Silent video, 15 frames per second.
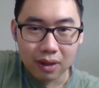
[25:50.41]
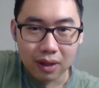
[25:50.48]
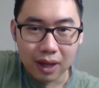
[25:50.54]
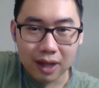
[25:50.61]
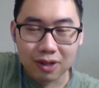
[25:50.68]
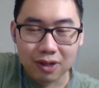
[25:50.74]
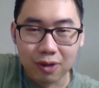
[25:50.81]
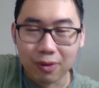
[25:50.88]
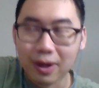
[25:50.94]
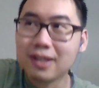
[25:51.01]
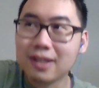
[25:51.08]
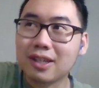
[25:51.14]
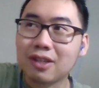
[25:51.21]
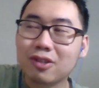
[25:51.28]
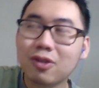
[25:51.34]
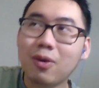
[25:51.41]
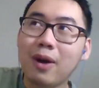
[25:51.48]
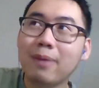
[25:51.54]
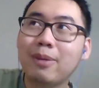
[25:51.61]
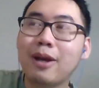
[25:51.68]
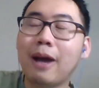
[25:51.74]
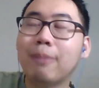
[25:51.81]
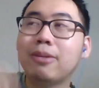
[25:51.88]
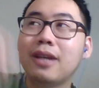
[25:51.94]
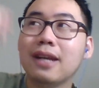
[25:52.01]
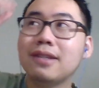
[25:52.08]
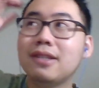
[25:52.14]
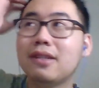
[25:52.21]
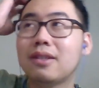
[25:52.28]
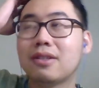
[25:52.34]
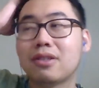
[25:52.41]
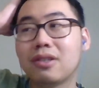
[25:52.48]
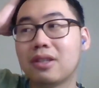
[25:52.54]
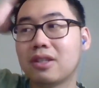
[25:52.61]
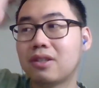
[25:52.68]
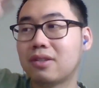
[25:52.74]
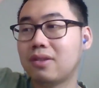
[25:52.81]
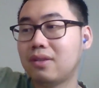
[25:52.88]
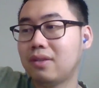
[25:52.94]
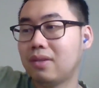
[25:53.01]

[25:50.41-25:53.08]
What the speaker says: That's crazy. So I'm guessing this